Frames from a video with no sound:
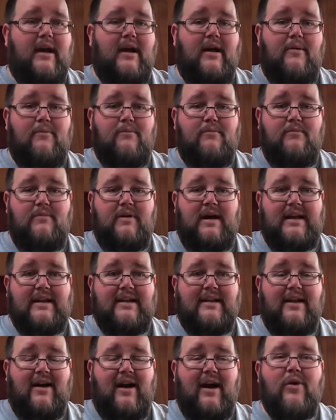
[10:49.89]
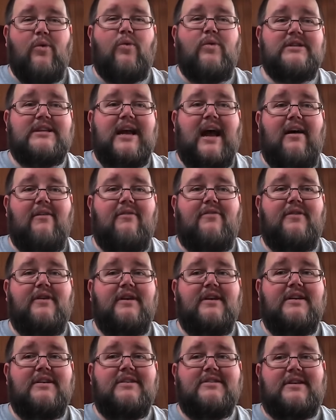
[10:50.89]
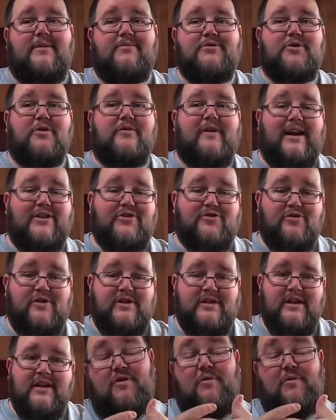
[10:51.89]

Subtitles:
and I always have some sort of Android.